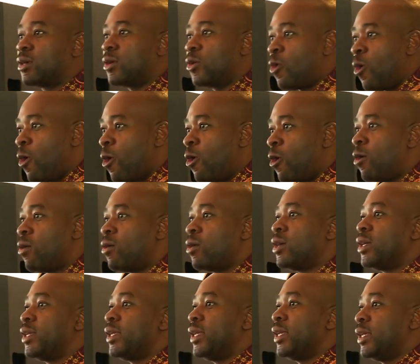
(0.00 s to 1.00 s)
go
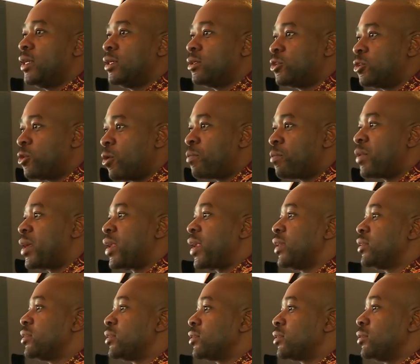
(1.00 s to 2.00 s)
to your
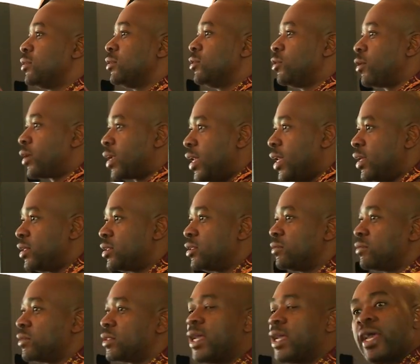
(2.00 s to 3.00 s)
parents, to your
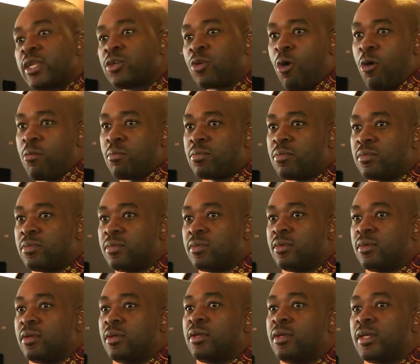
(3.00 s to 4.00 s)
relatives at home.
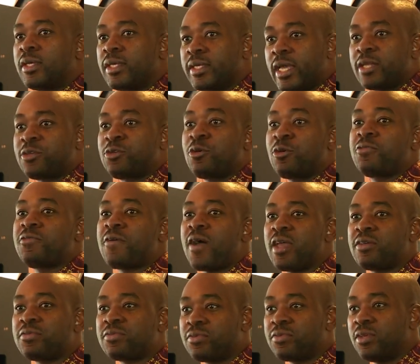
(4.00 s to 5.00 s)
Get your
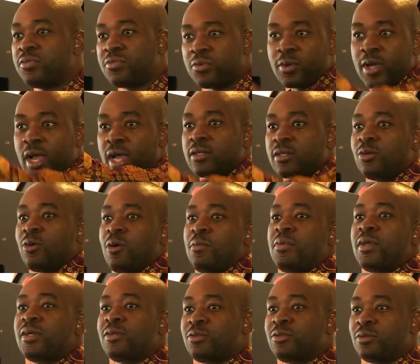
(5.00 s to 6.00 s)
five. If you can't go
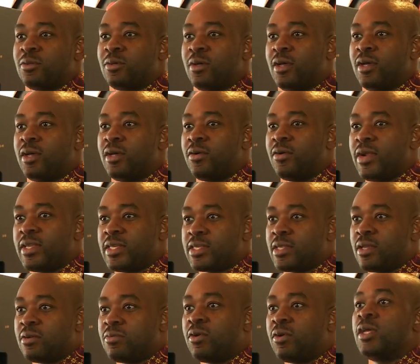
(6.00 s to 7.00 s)
back to
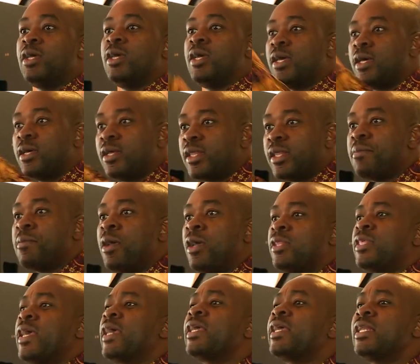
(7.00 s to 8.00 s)
register, then
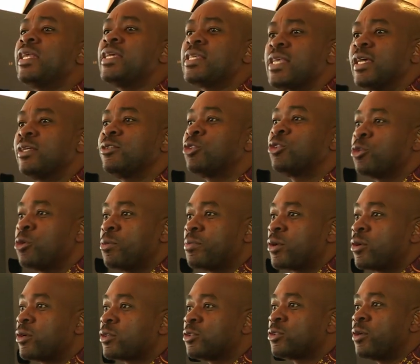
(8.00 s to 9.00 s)
they listen to you
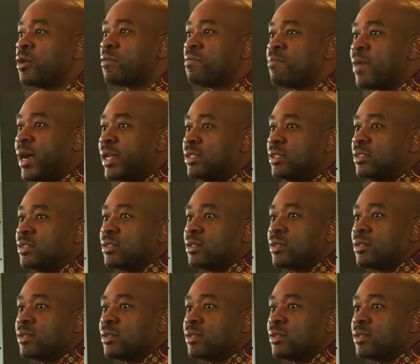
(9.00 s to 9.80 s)
because you have money.